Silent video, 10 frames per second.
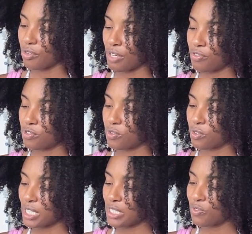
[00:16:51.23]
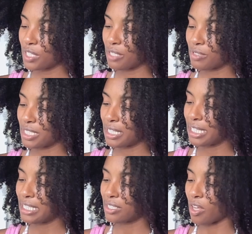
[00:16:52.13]
Gracefully
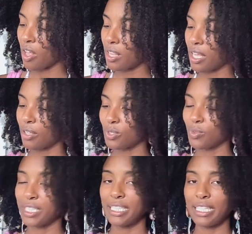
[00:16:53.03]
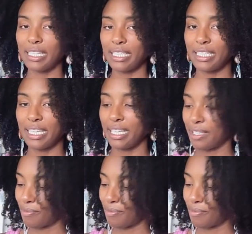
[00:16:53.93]
release all else with dignity.